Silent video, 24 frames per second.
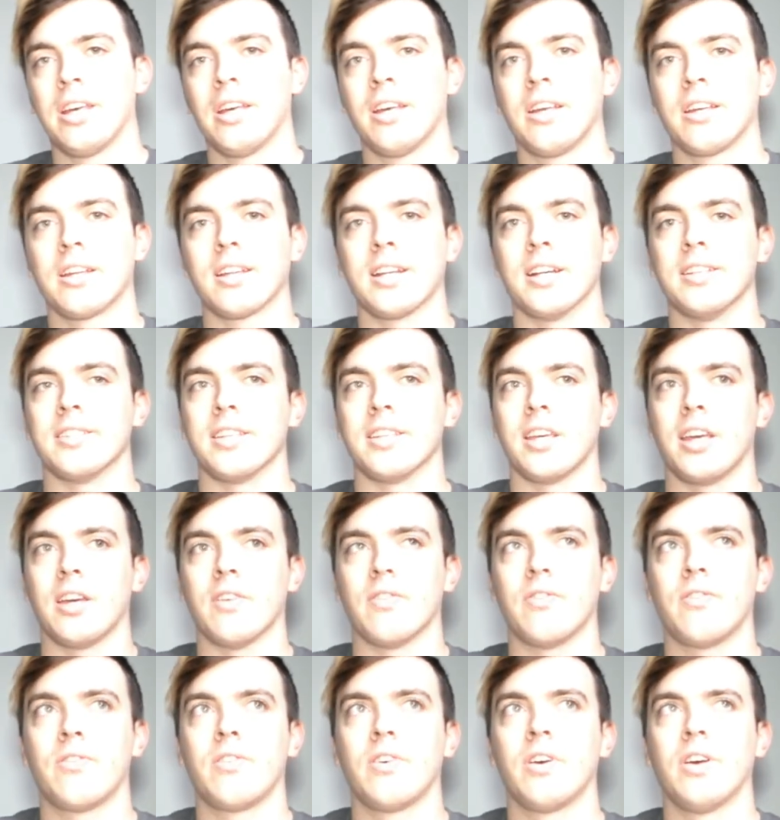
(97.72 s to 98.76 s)
Because
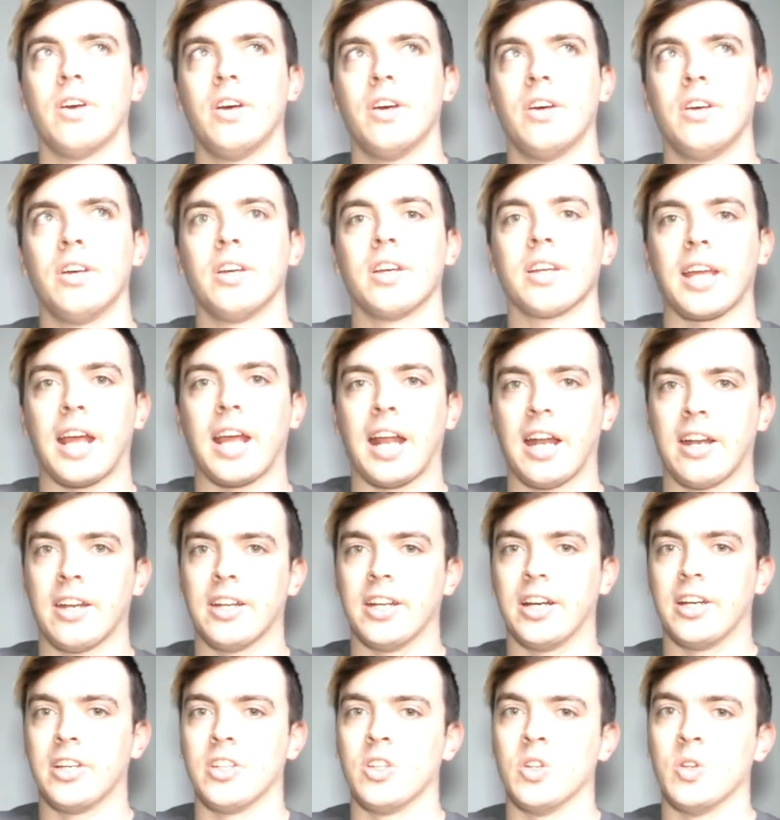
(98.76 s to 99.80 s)
if
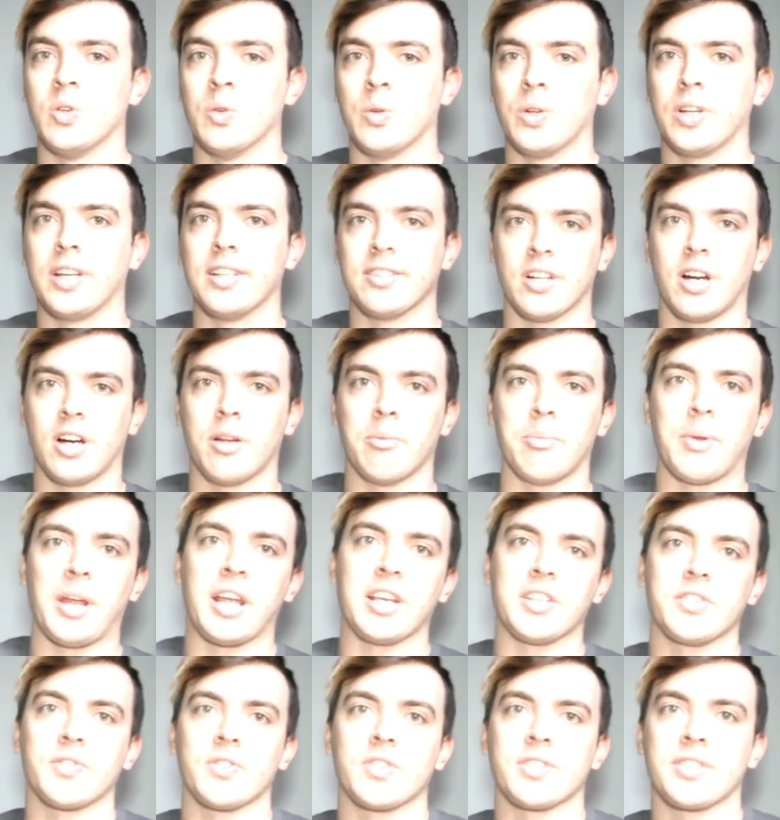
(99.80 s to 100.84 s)
Canada, who is on
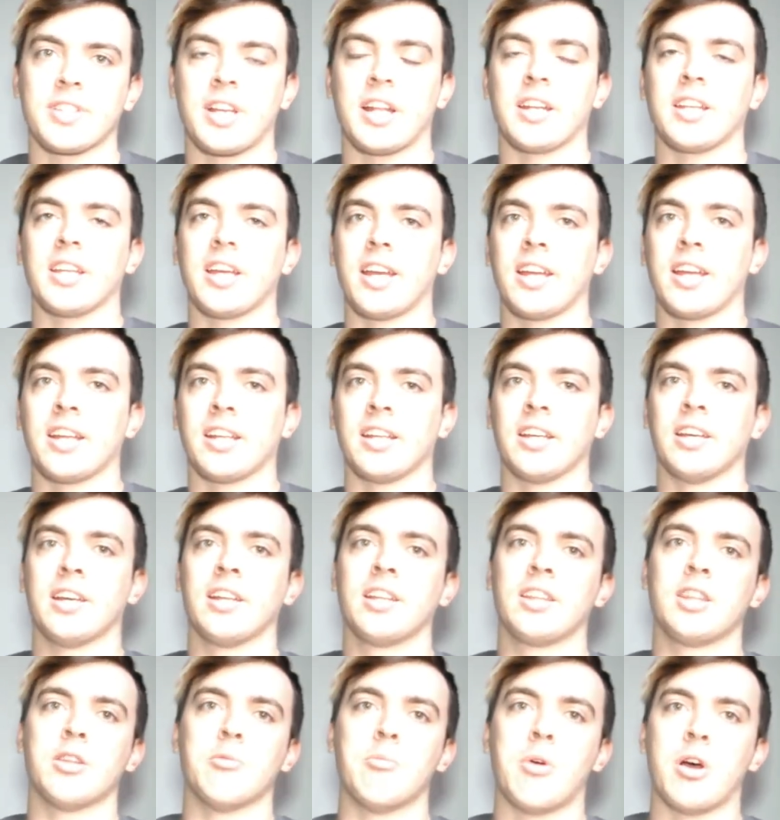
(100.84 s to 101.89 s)
pace for sending
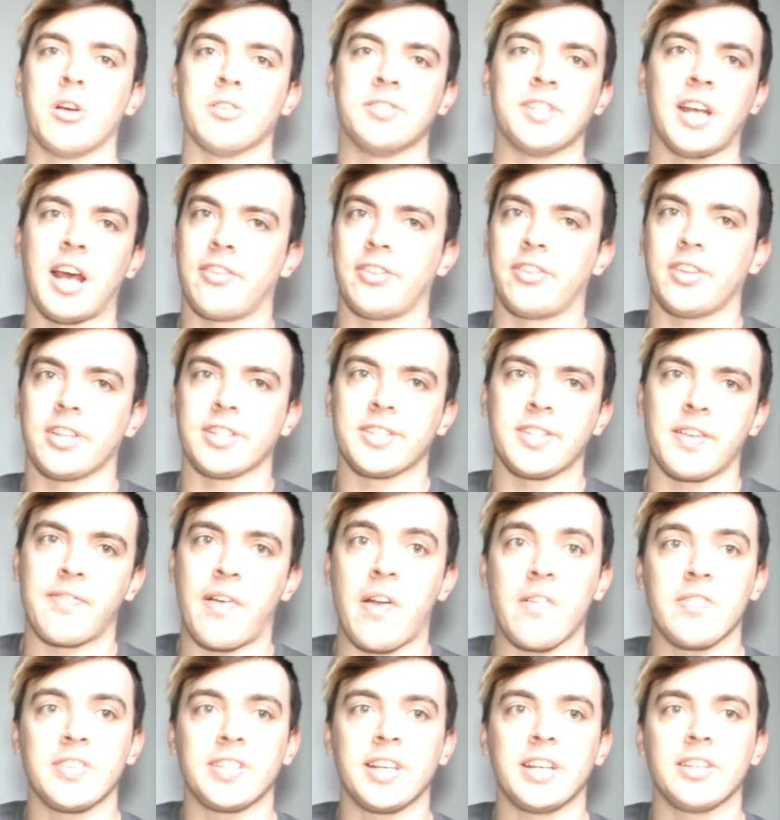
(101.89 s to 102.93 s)
the most athletes they've
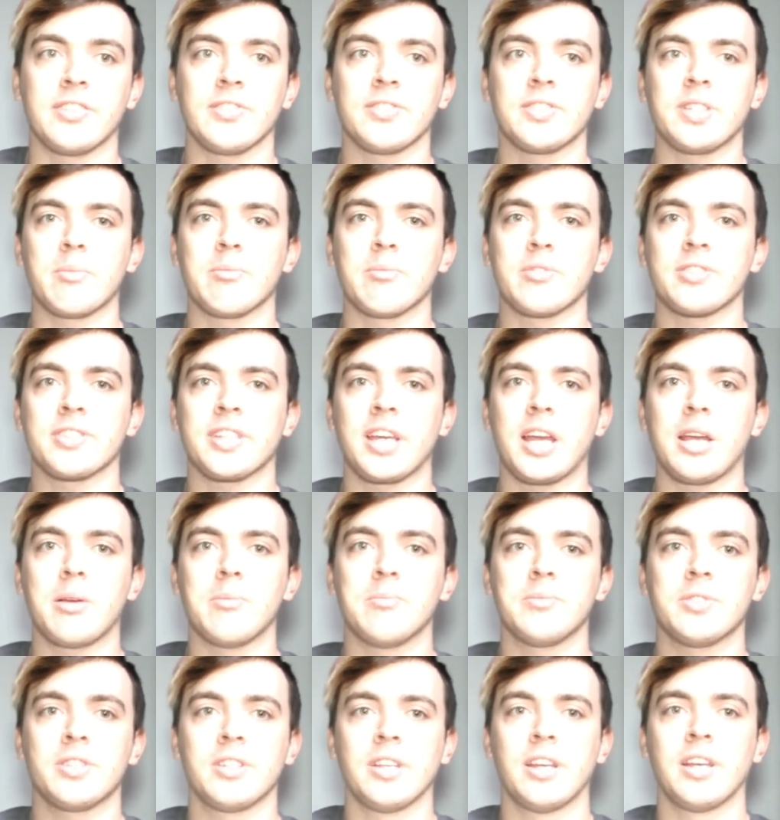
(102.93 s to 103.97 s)
ever sent to Summer
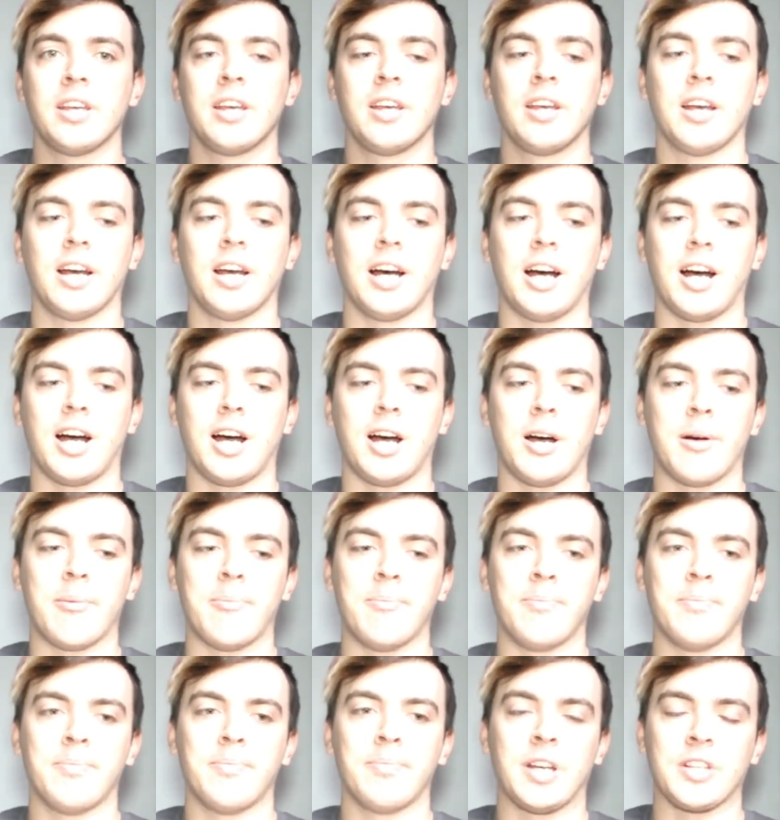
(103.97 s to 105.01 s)
Games,
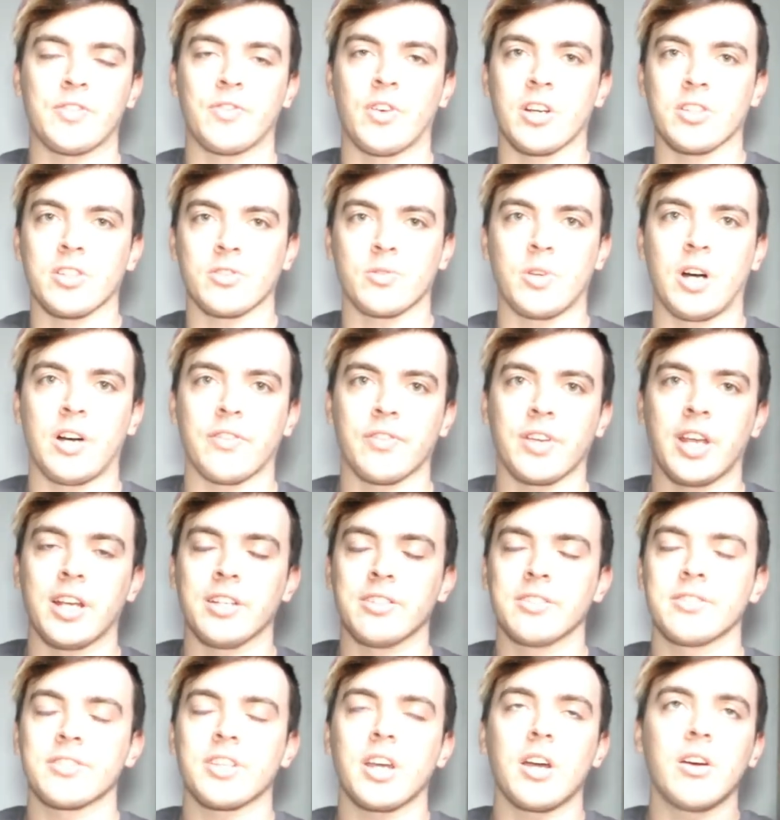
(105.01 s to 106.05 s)
as far as
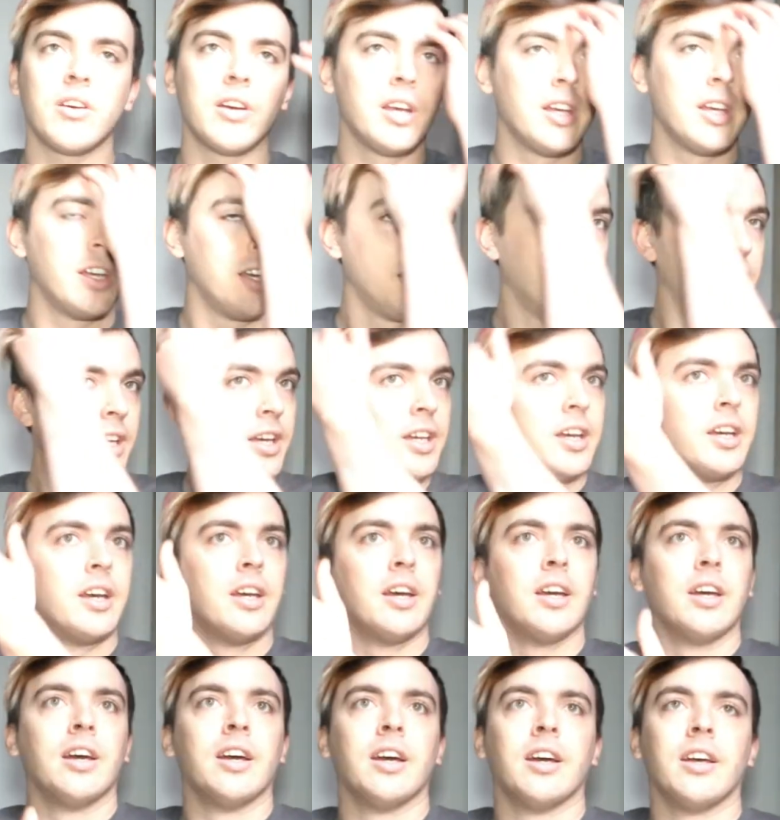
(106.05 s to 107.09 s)
qualifications go,
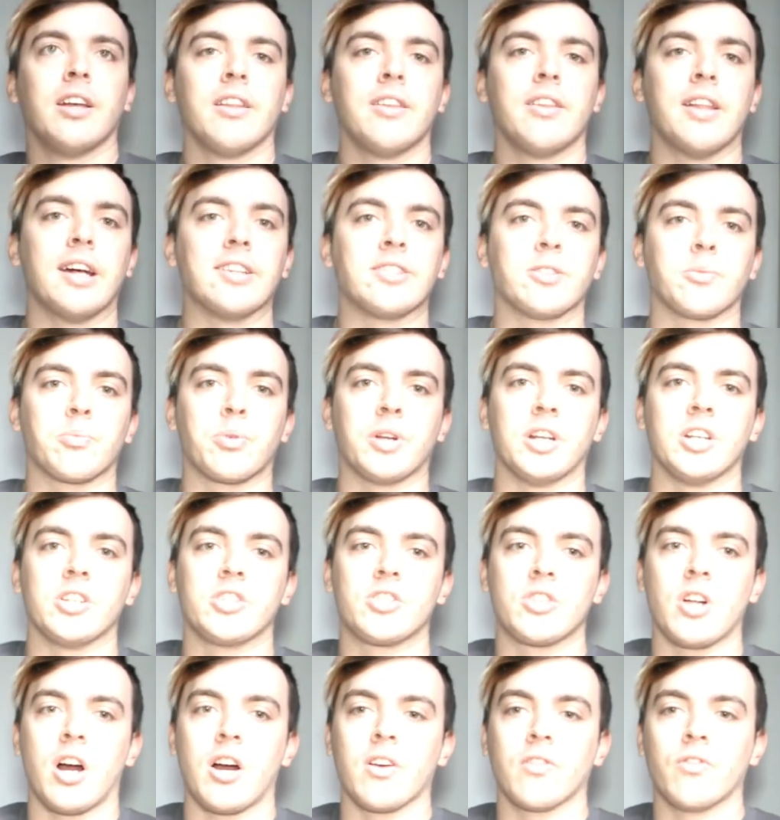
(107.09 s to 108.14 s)
that's a pretty
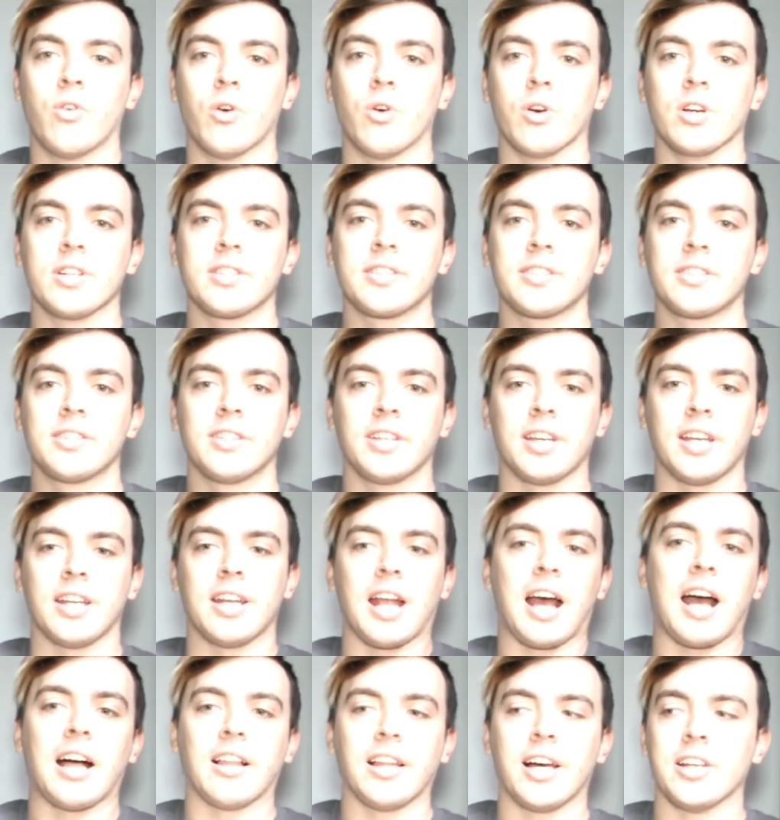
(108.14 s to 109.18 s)
strong force and
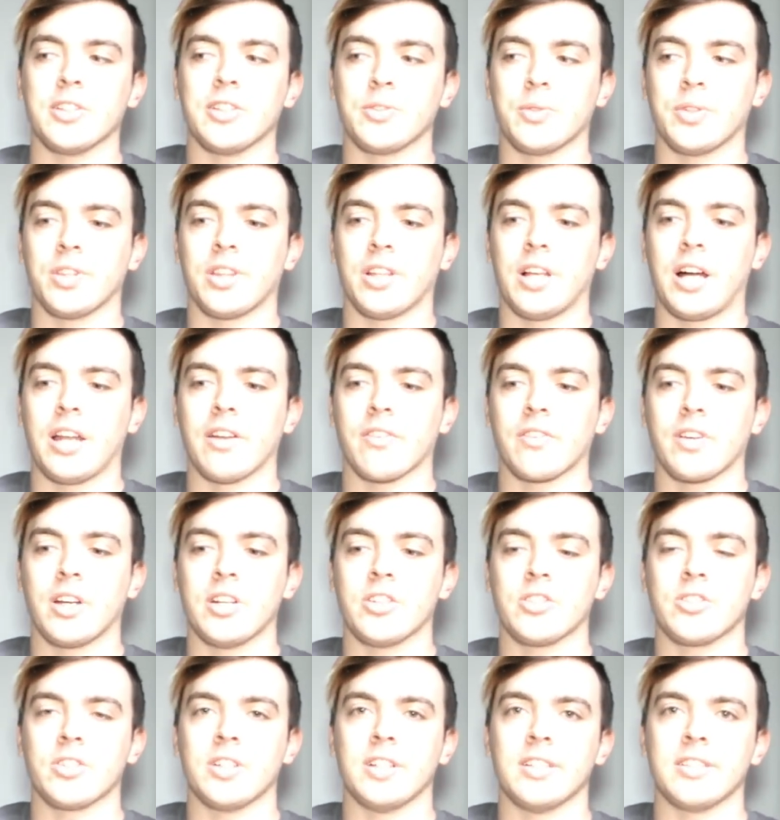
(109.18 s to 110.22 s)
allies with a lot of
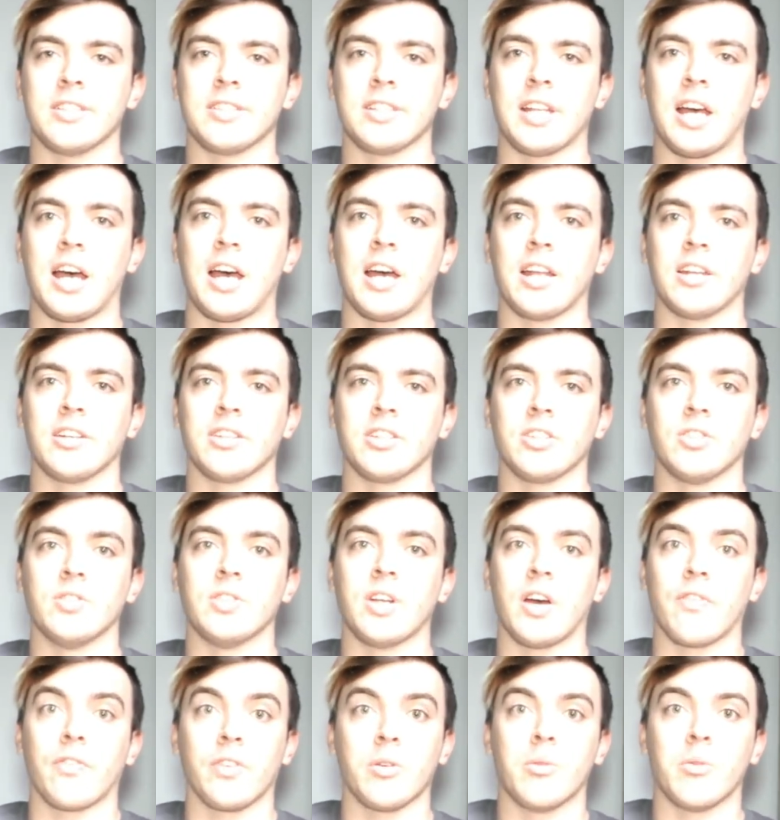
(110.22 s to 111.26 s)
countries that you
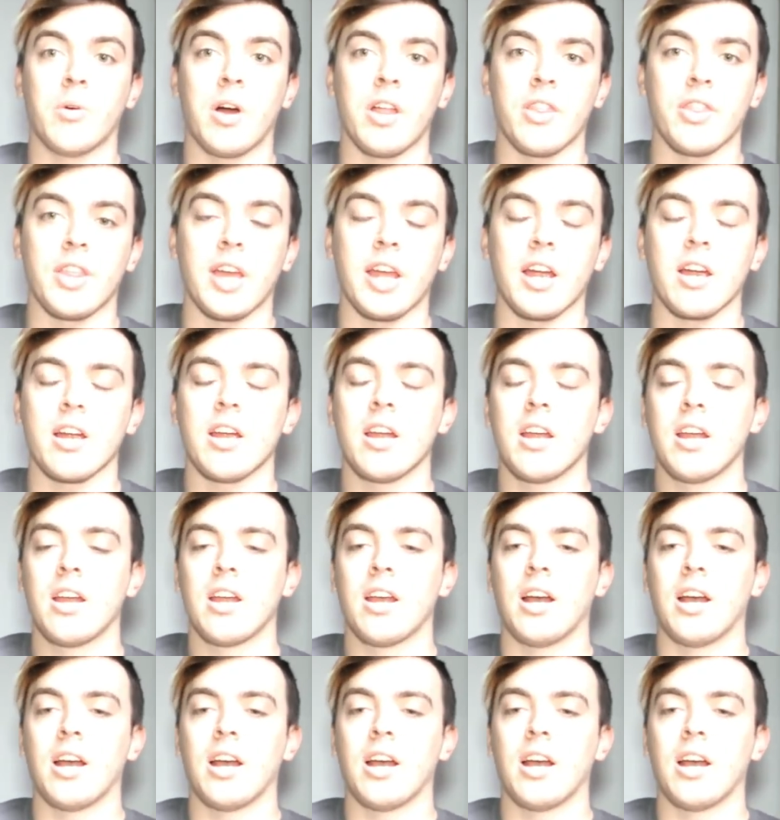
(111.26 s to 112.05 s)
definitely want there.